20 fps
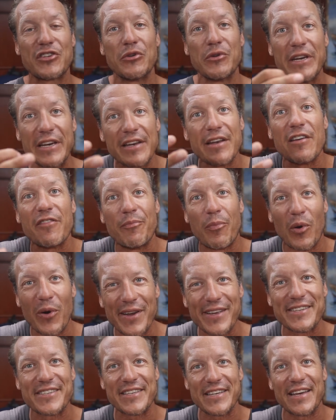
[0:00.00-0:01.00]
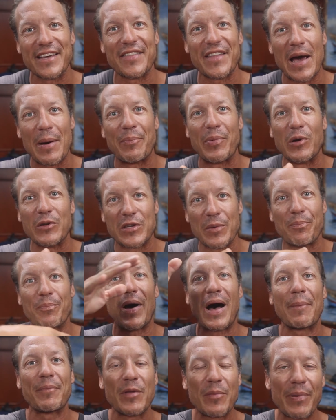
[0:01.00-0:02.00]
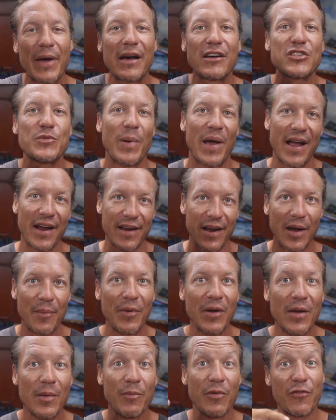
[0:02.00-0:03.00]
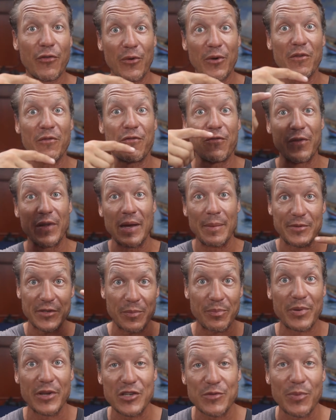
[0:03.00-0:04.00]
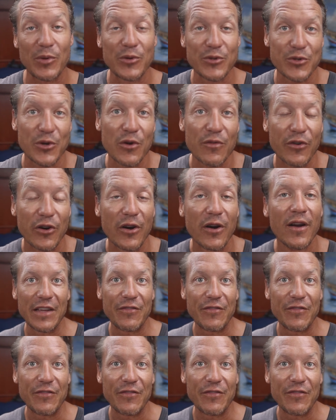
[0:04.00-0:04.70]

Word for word: you need enough buoyancy in that boat to pop the bows back up before it flips and pitch pulls over.